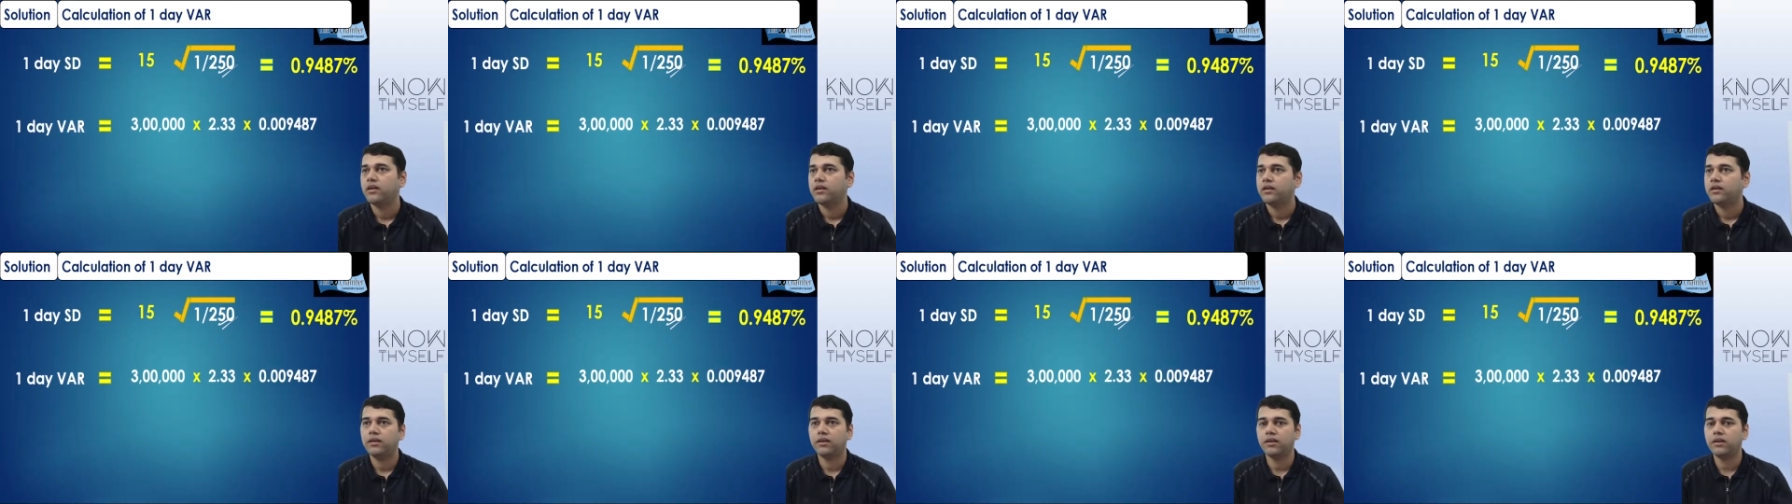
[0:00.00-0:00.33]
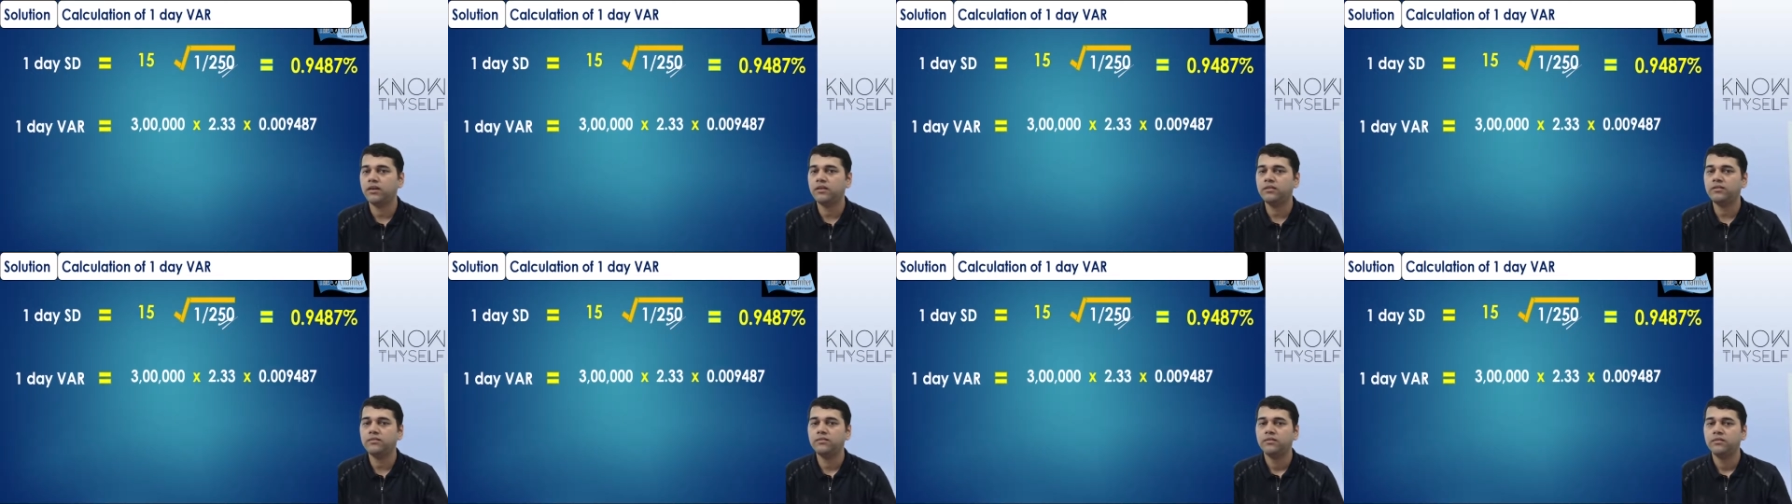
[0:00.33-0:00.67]

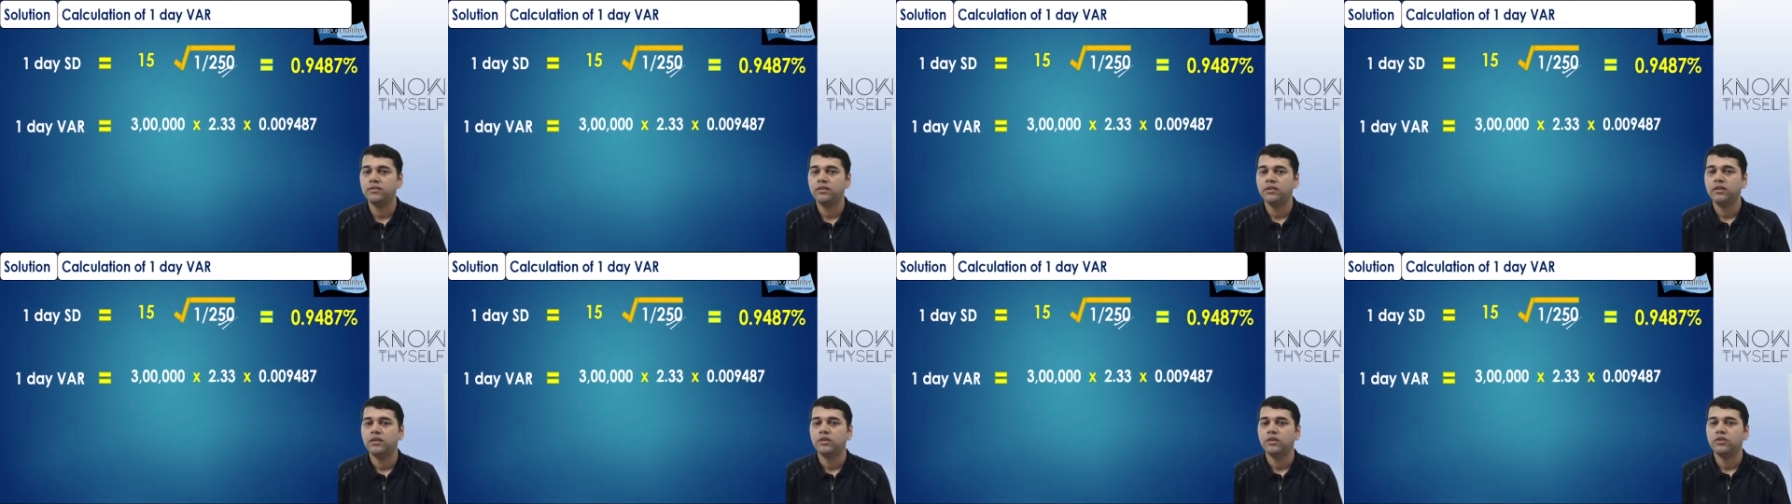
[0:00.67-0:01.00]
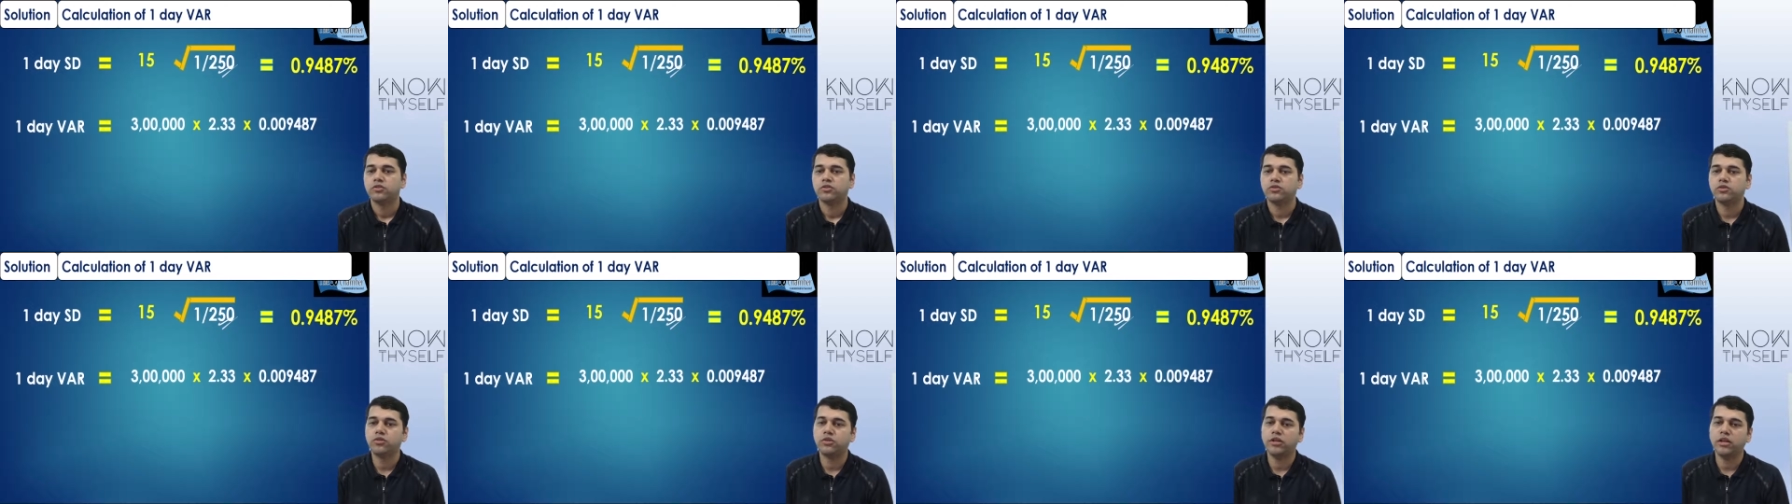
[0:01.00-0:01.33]
Clear?
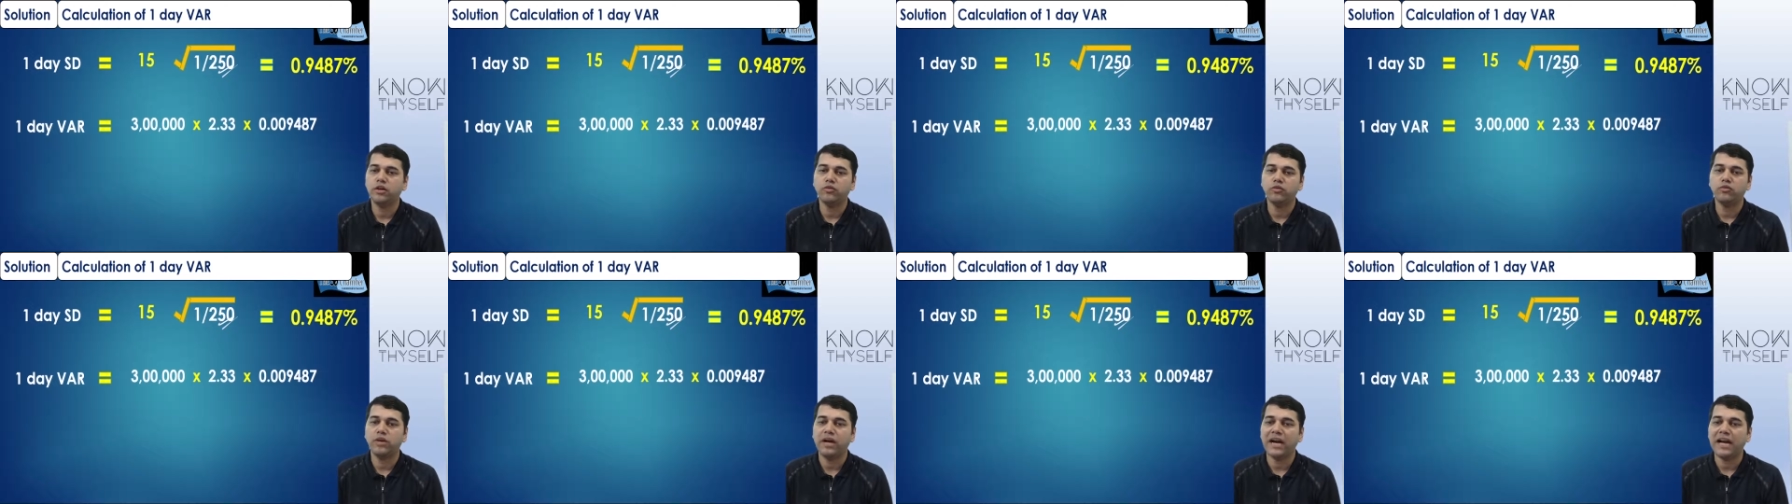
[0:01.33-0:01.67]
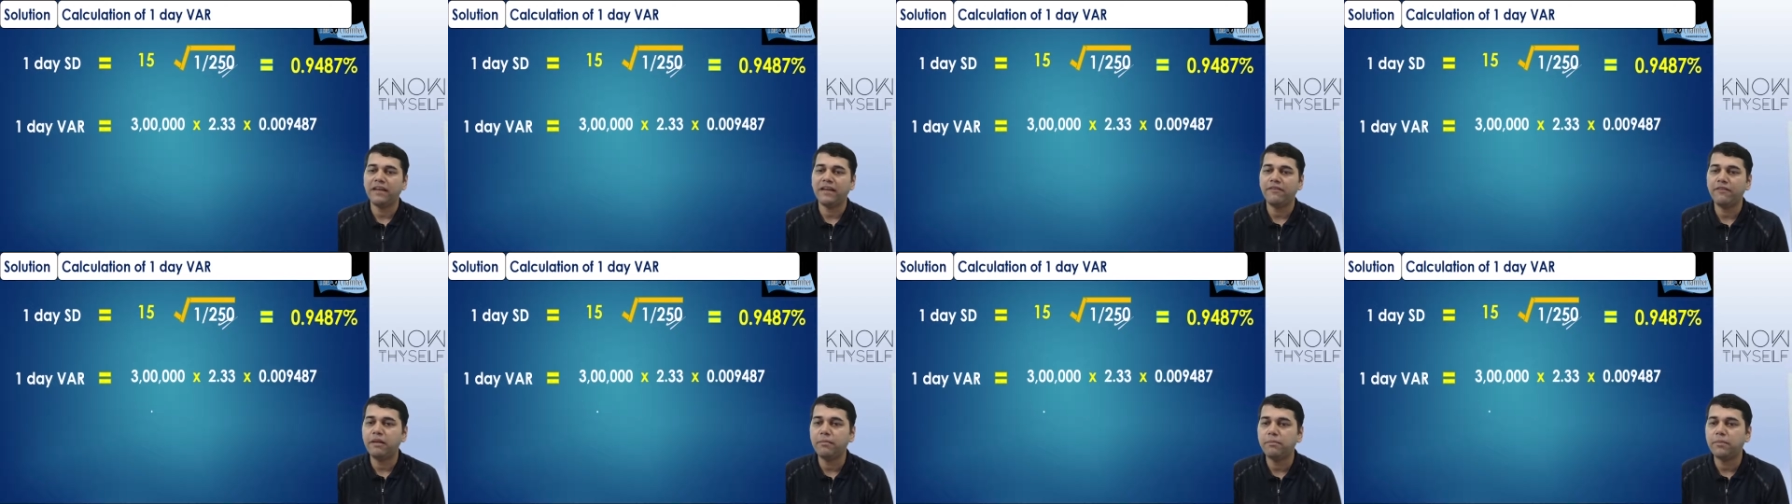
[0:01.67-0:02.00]
So now I
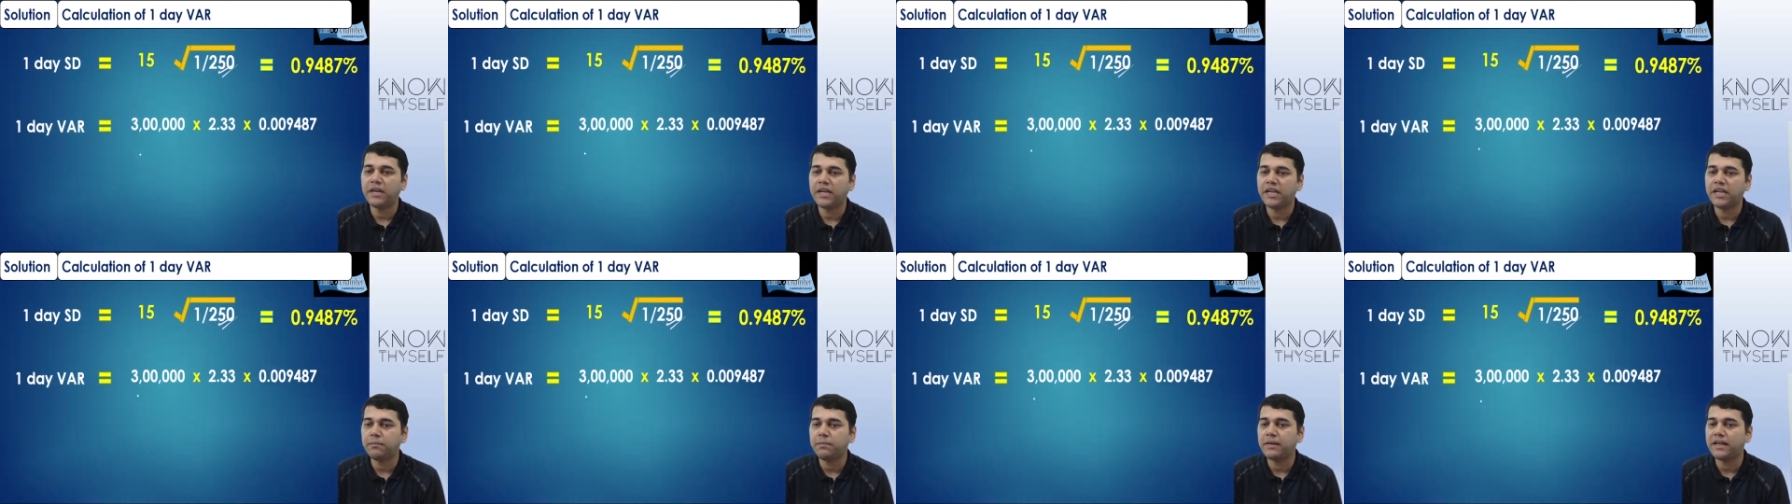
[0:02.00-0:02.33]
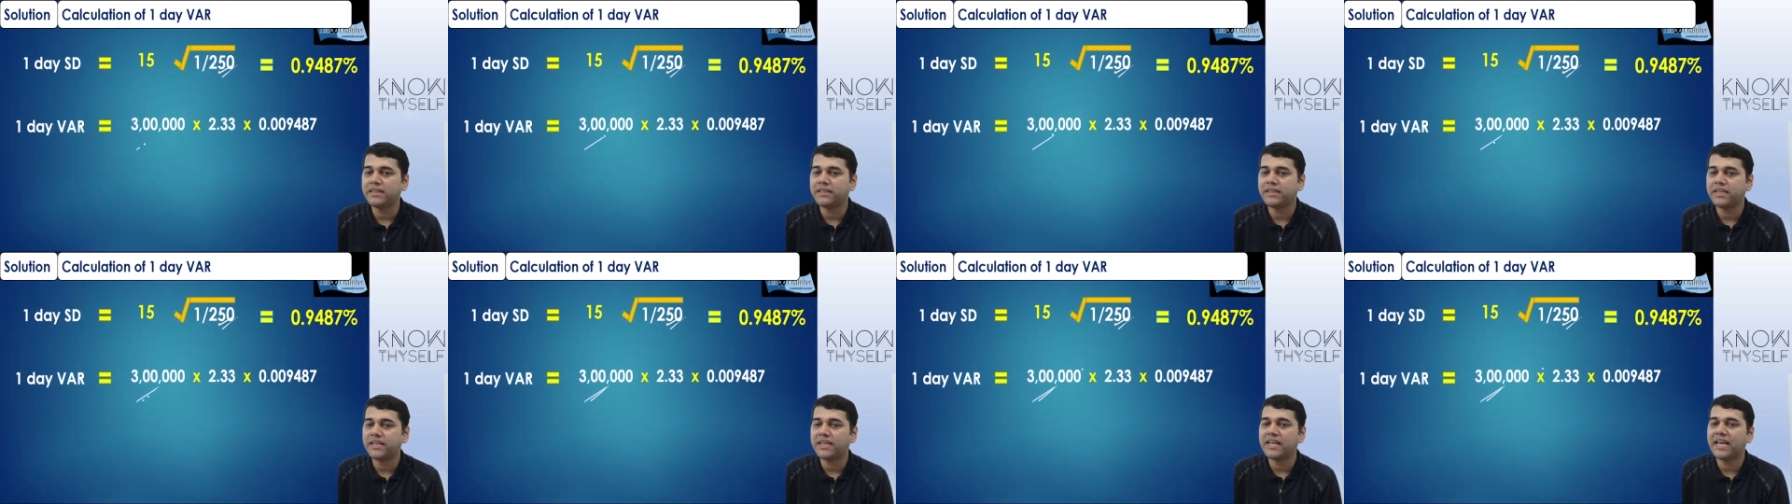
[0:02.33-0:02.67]
will multiply
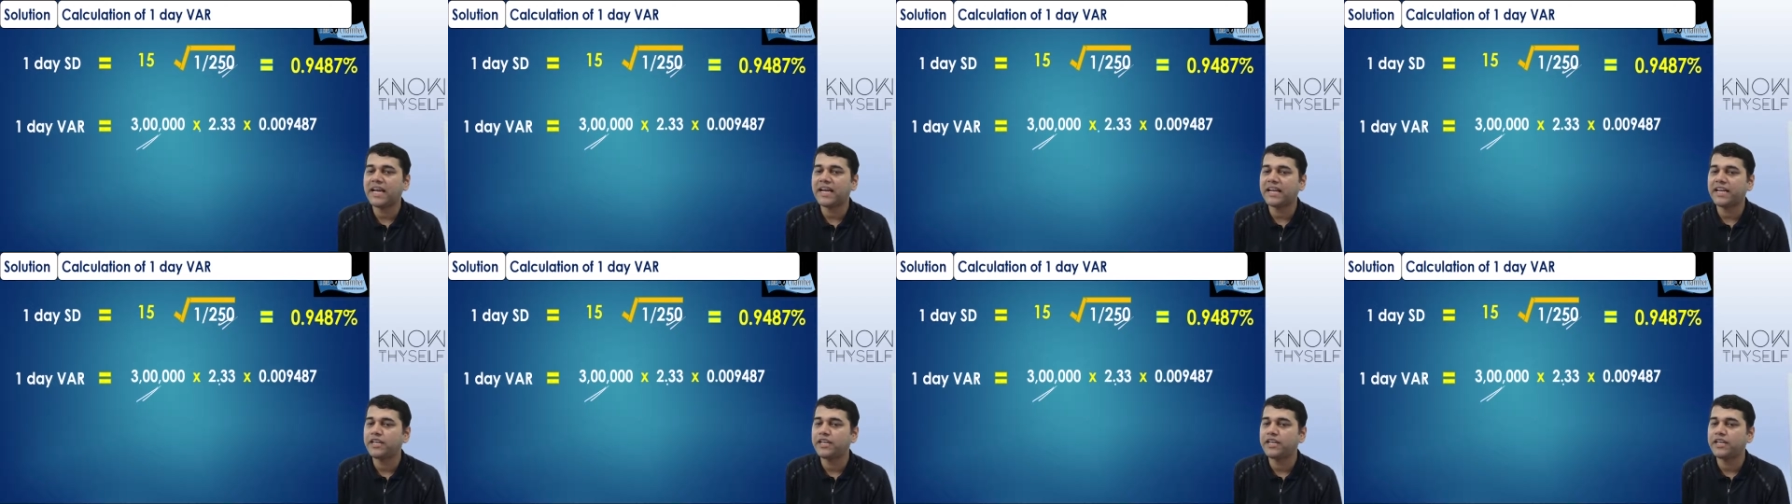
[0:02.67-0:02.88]
3 lakh